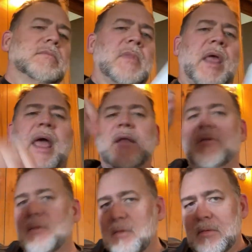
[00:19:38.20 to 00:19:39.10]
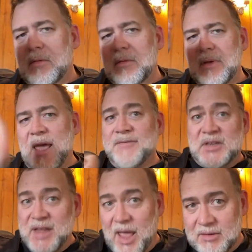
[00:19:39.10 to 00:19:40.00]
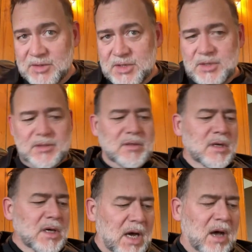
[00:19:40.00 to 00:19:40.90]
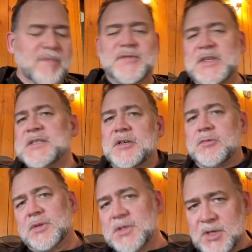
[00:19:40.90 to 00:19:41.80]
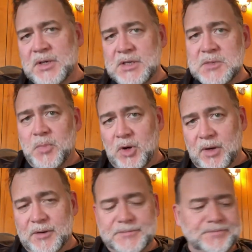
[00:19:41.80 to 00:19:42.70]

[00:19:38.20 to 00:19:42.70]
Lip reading: that evidence of these interests on his part.